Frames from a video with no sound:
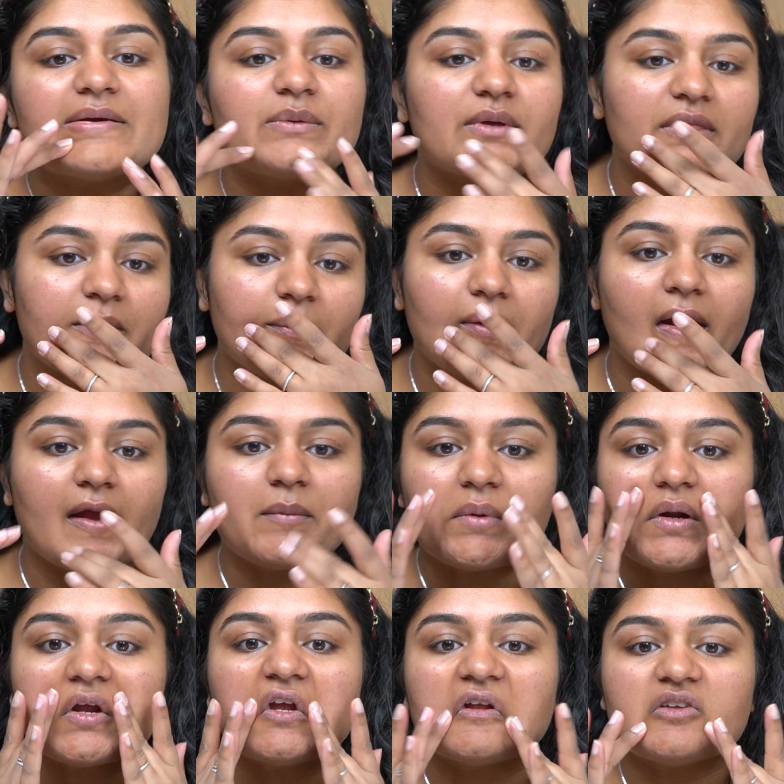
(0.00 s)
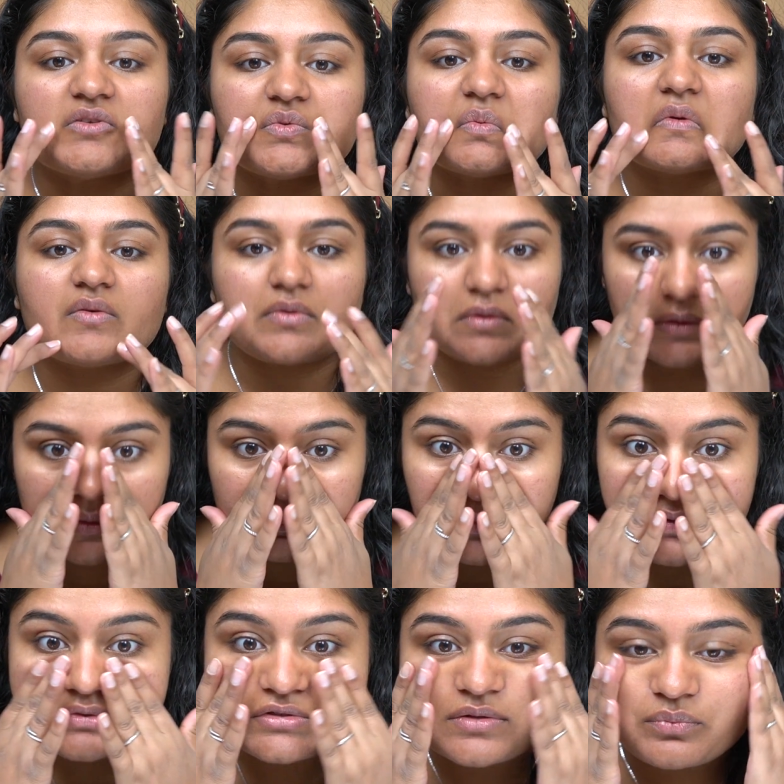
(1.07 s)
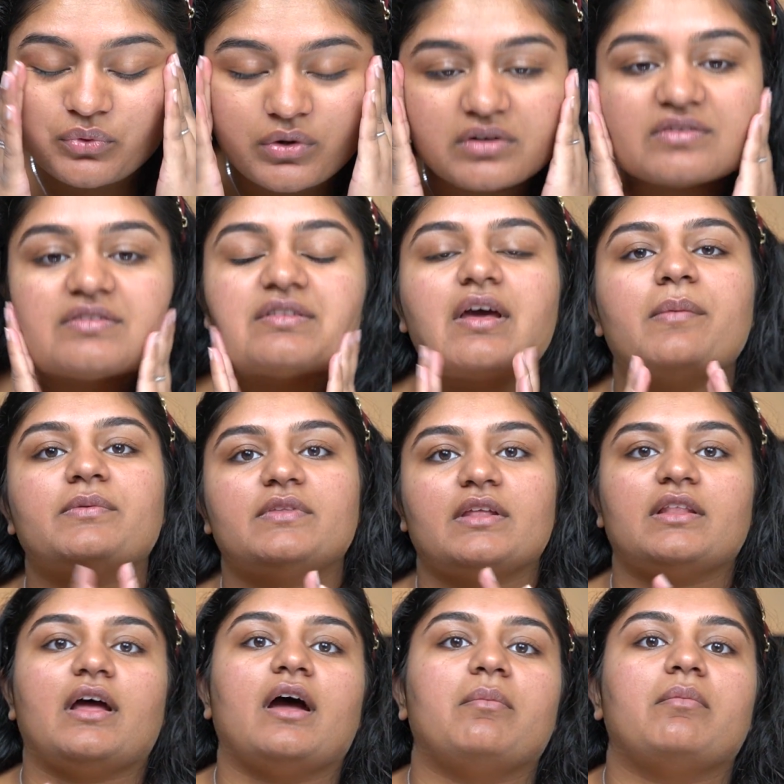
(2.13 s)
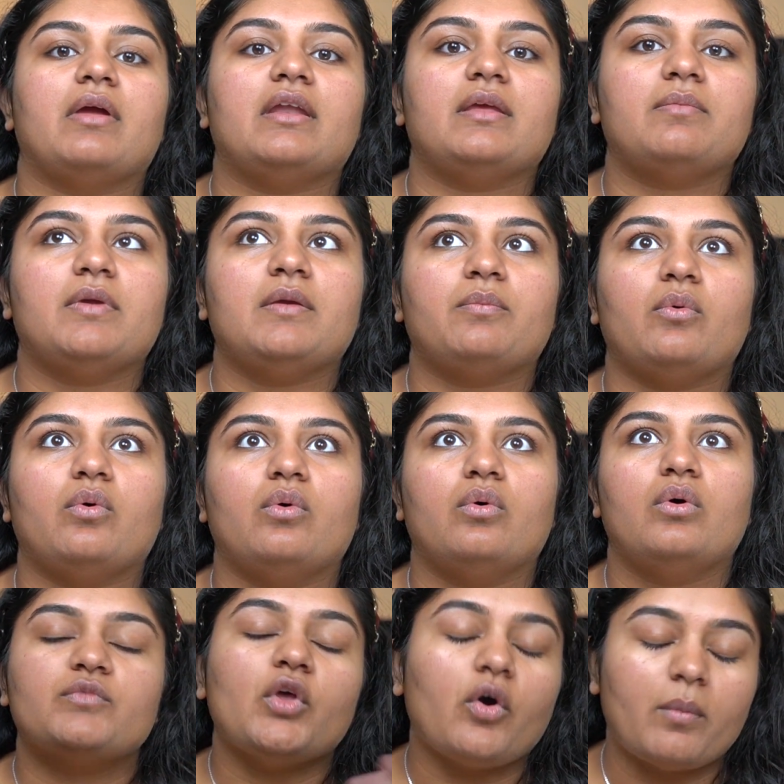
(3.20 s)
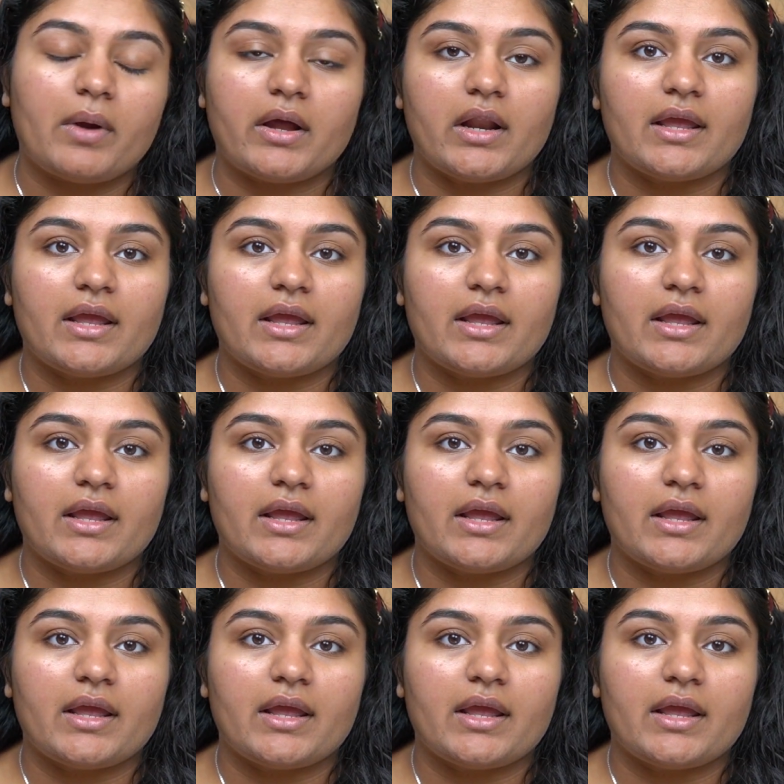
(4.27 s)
with the primer. It is one of the most important steps that not many people know about,